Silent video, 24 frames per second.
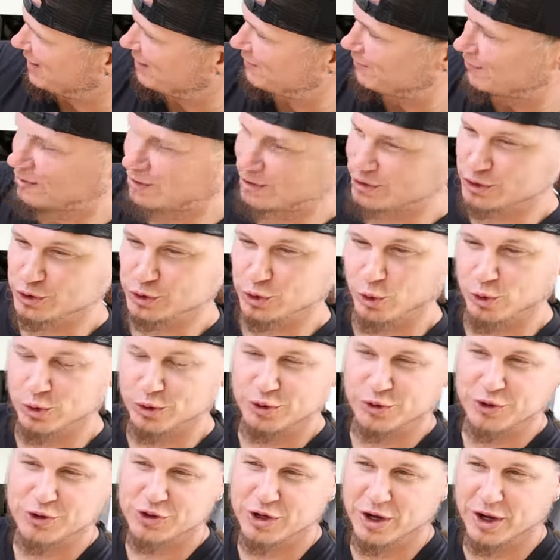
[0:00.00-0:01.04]
have our
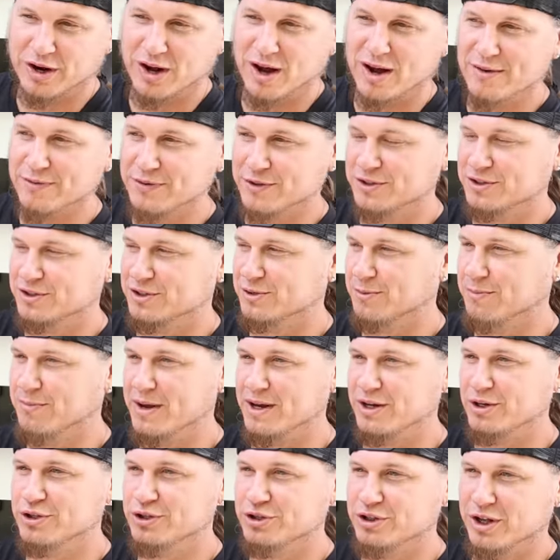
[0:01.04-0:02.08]
solar shutoff. This is a
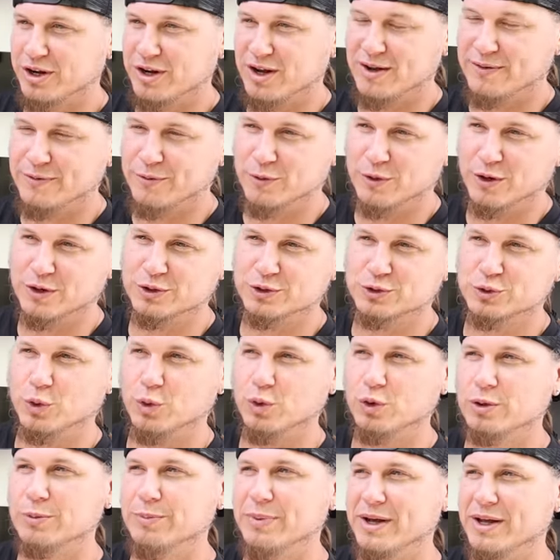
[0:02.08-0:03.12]
main shutoff for our
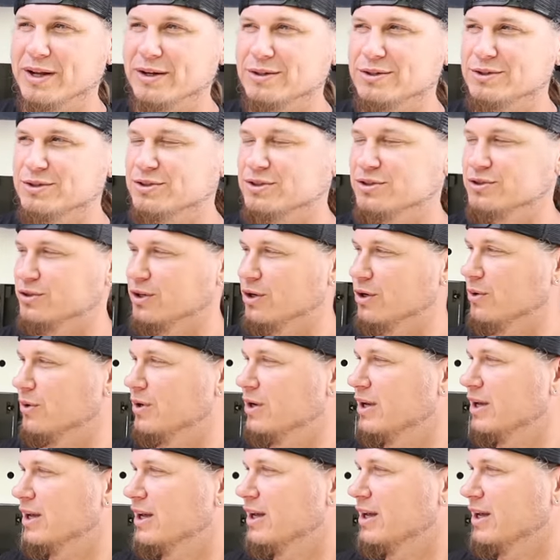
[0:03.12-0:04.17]
solar panels, so
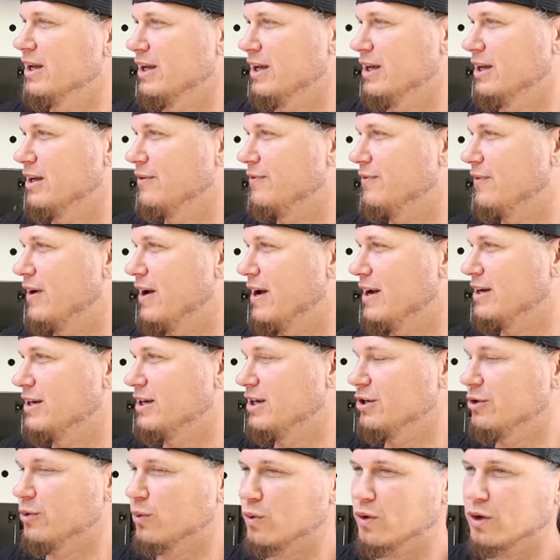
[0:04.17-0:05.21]
if I
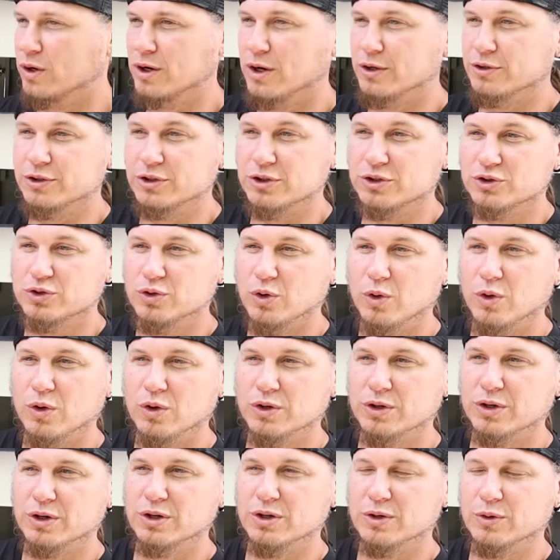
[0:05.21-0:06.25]
need to work on the
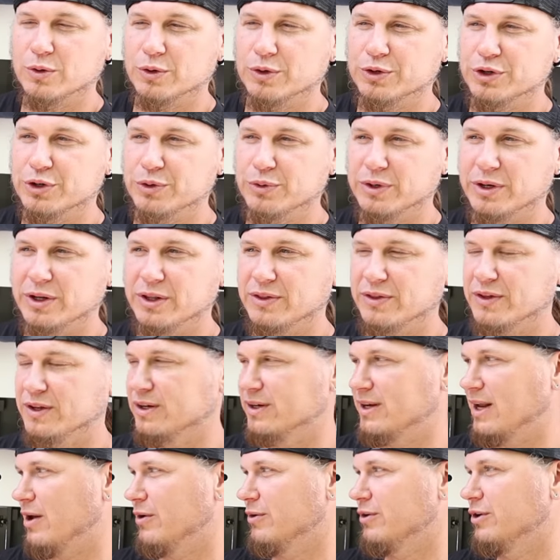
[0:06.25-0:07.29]
solar or do
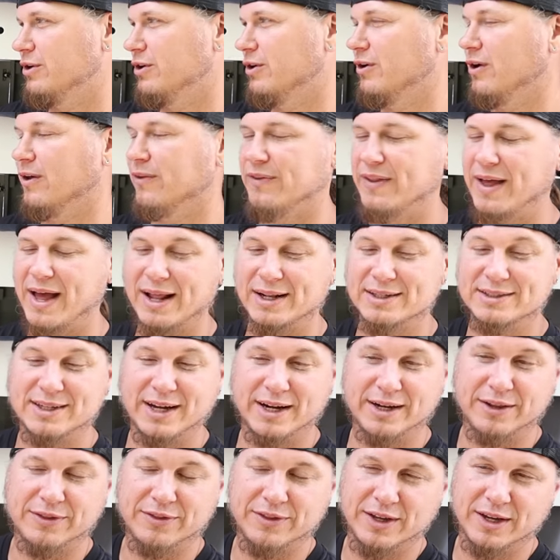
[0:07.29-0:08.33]
anything down here on that
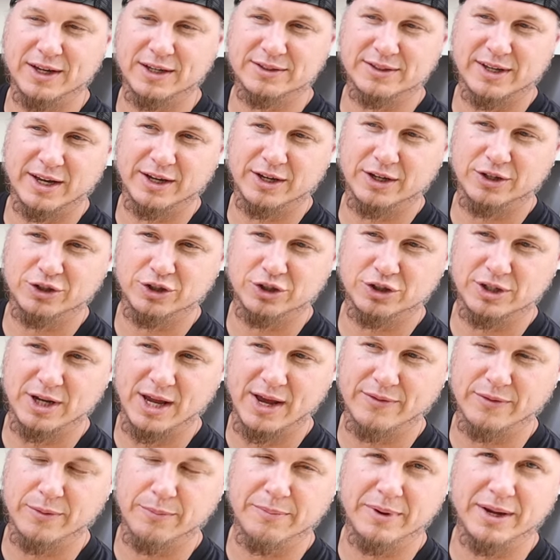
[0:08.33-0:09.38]
side of things, I can just
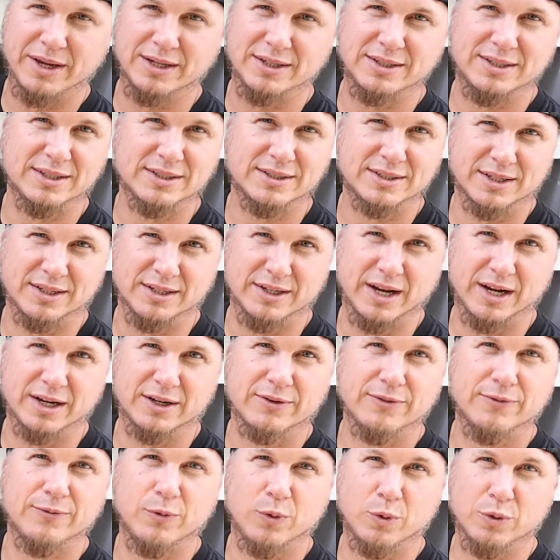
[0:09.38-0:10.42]
have a main
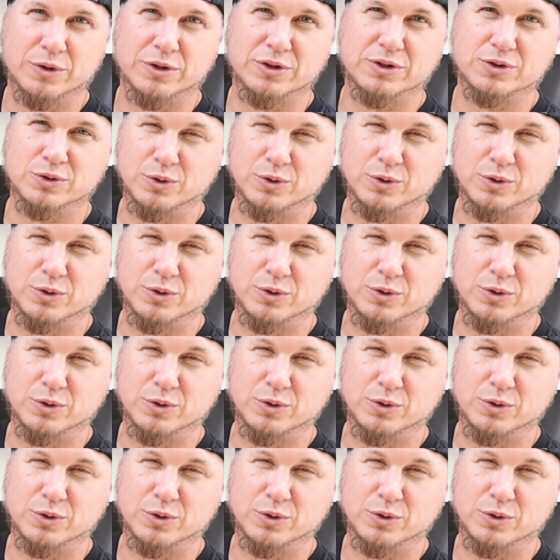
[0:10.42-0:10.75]
disconnect for the